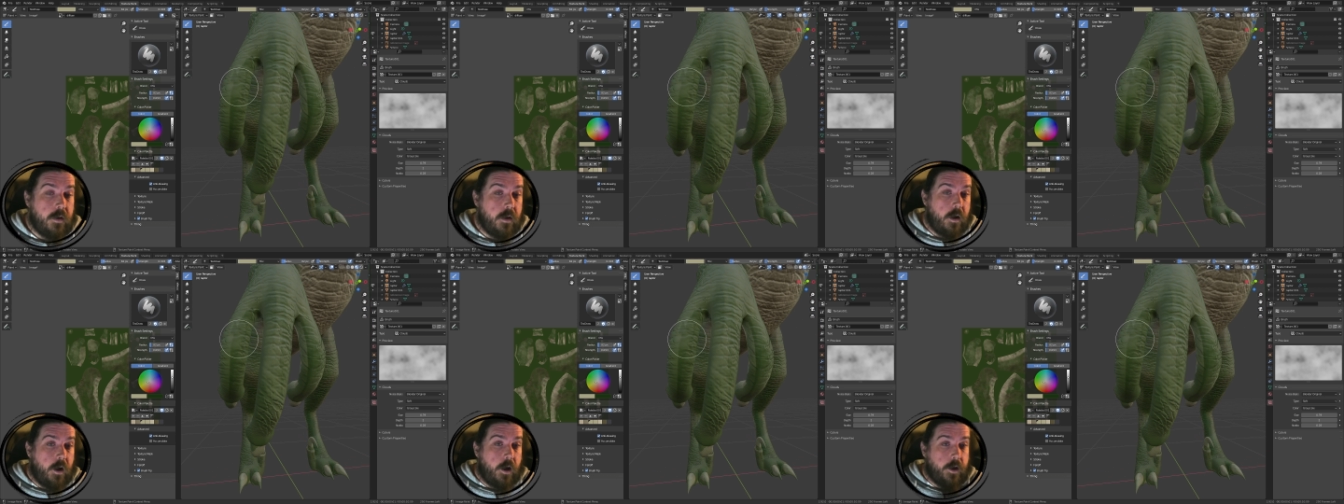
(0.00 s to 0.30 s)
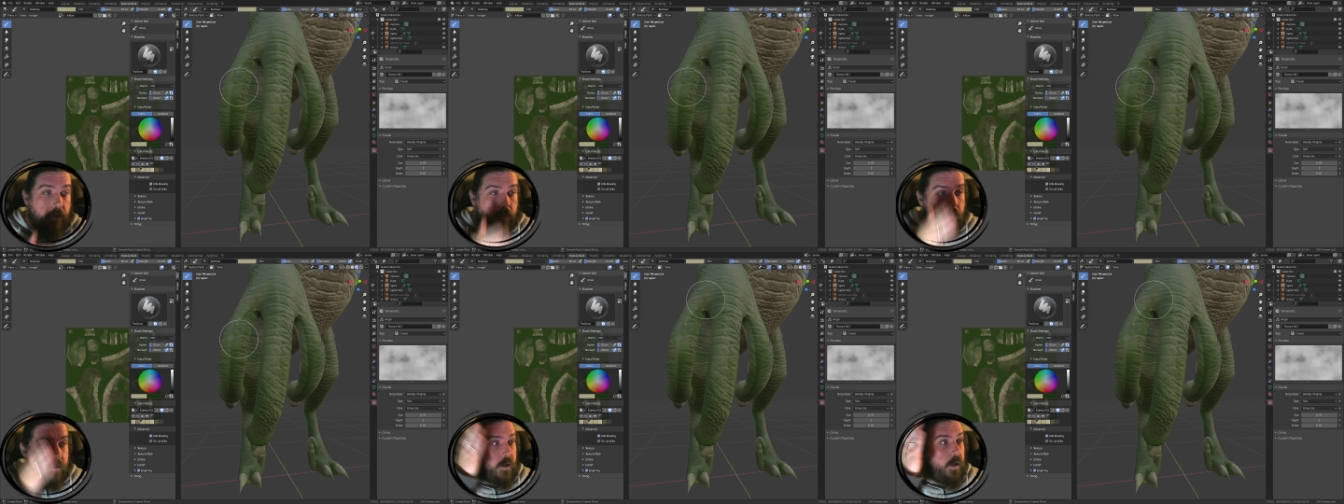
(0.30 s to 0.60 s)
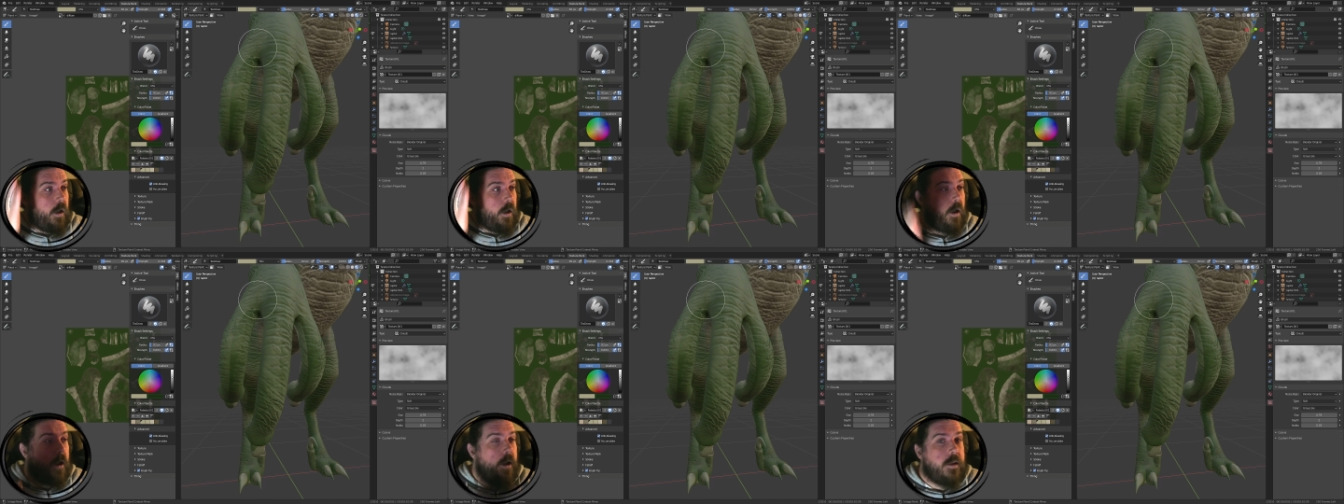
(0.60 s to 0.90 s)
I don't want
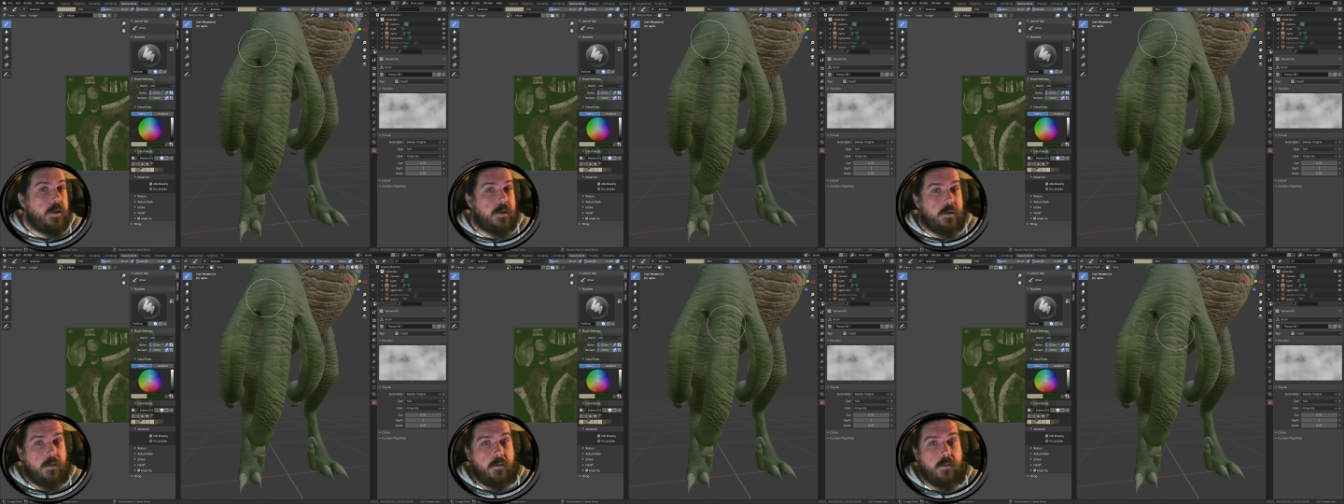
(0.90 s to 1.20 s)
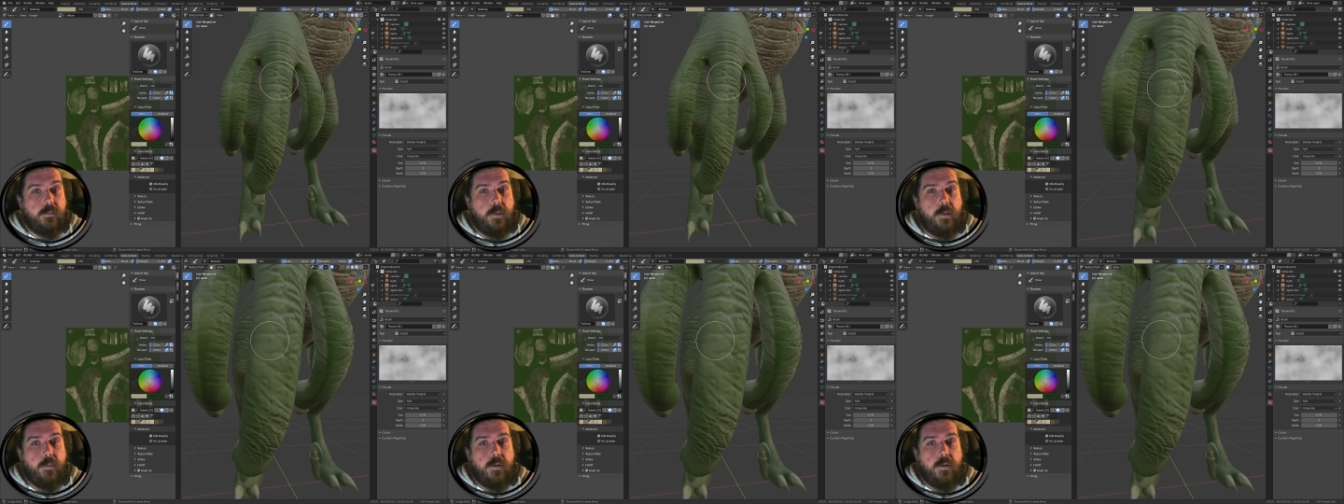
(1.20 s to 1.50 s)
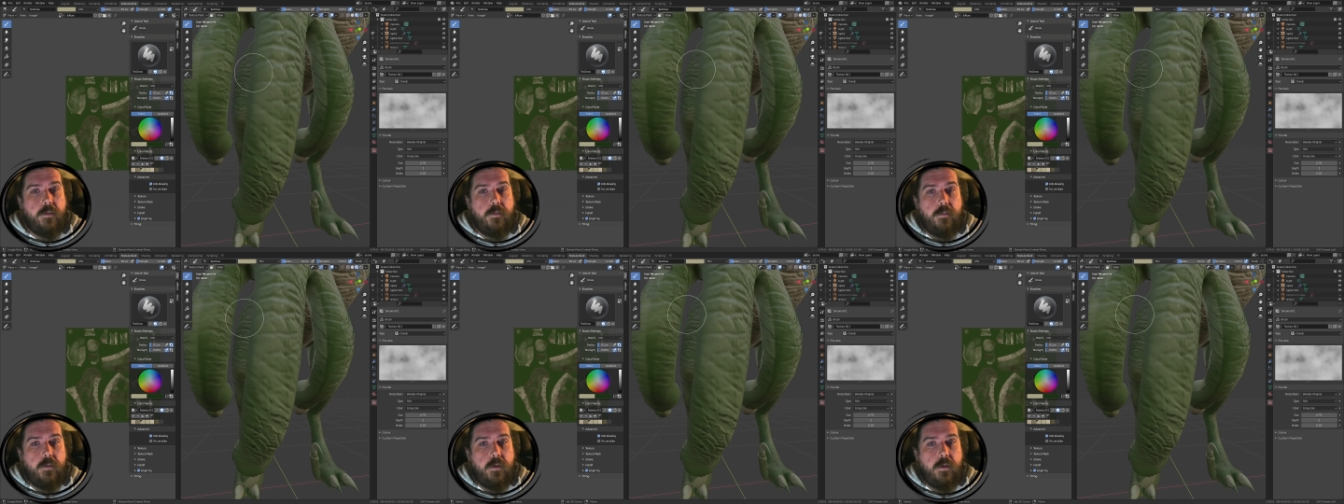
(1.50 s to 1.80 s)
lines along my
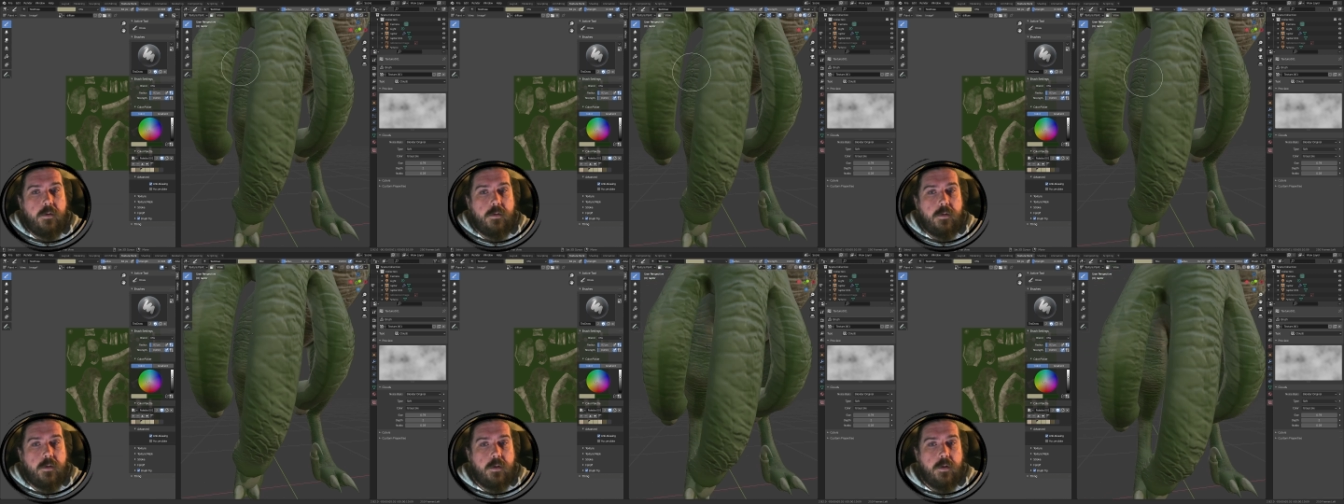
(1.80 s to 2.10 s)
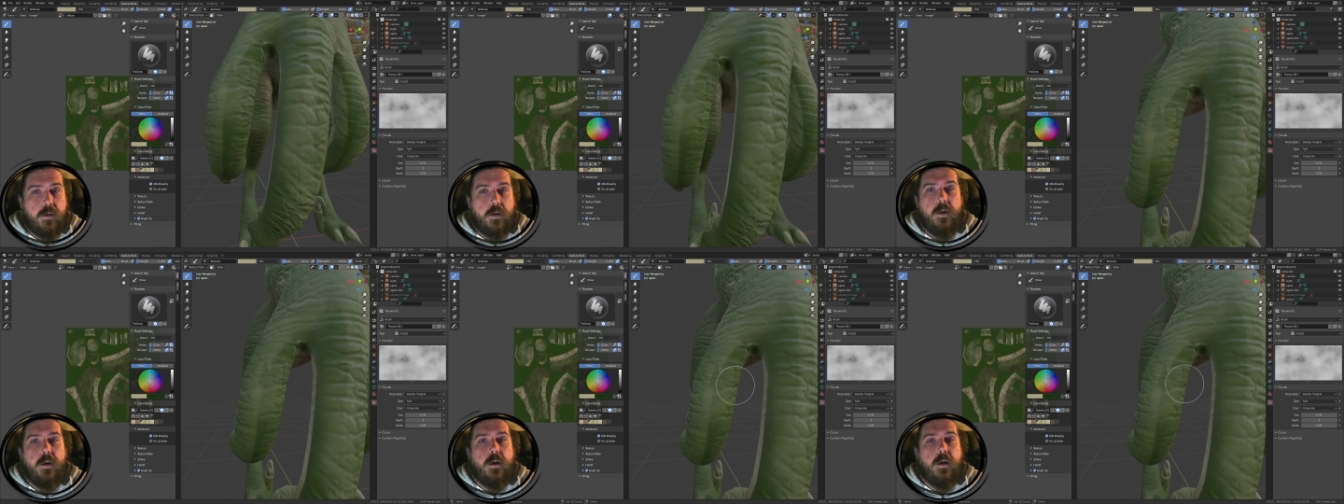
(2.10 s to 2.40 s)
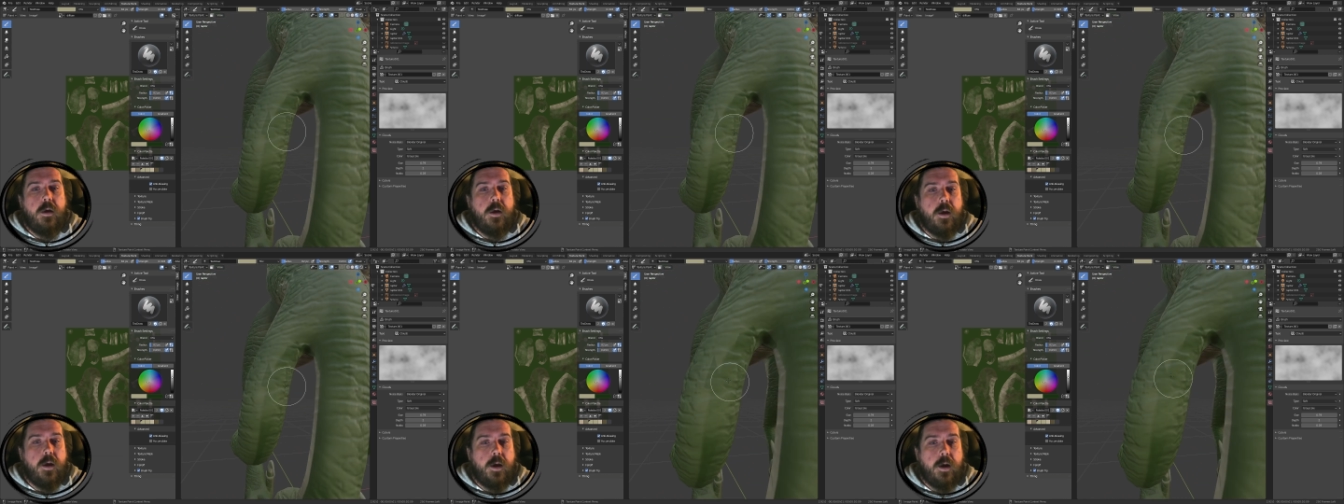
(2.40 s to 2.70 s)
model
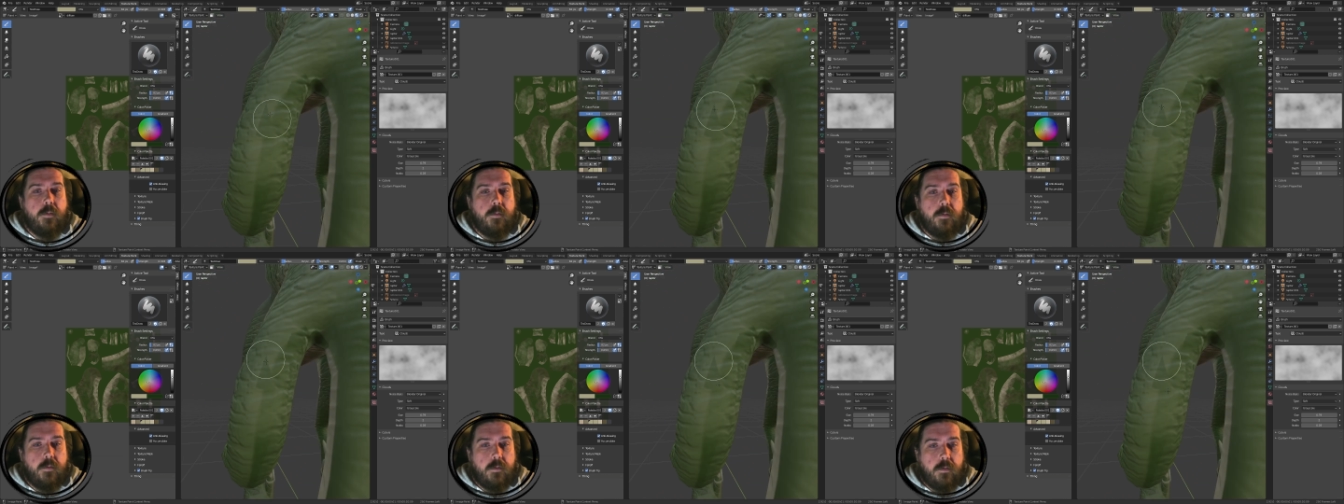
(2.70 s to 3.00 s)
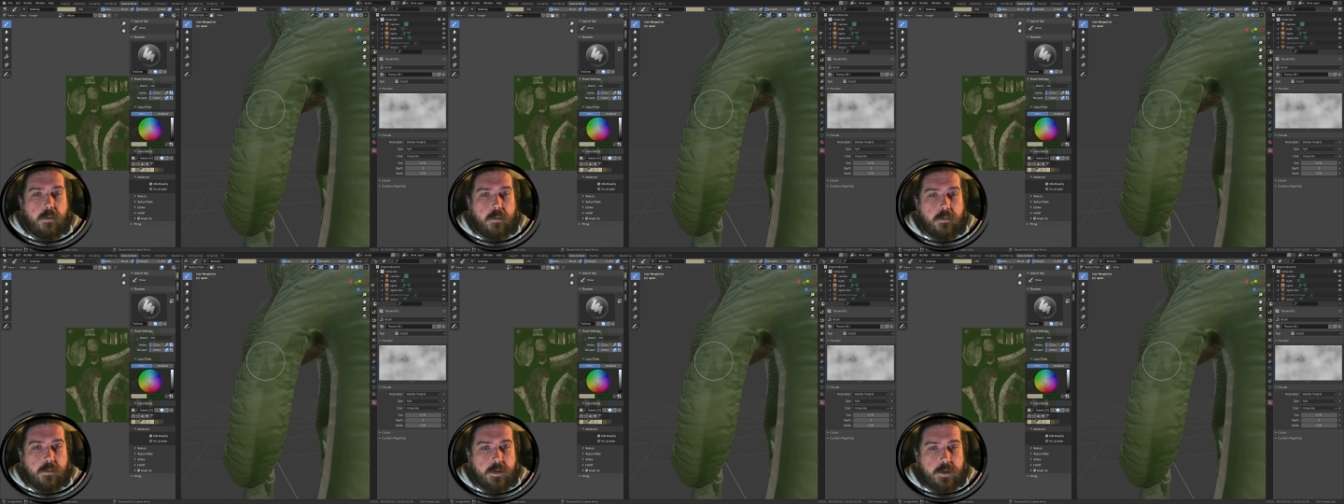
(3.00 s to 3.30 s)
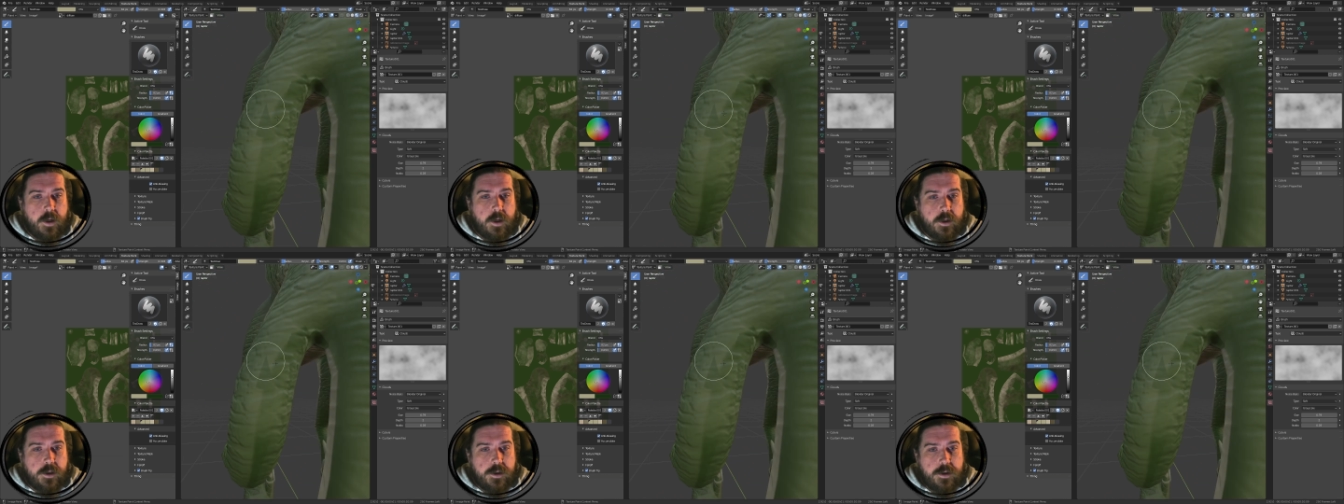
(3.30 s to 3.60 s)
or along the
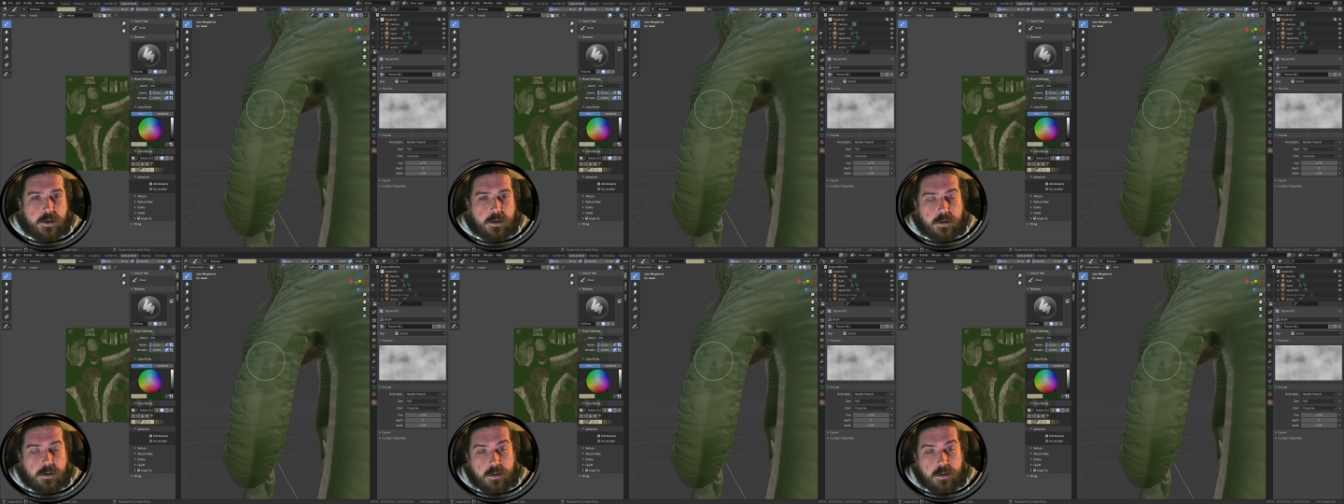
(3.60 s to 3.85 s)
texture.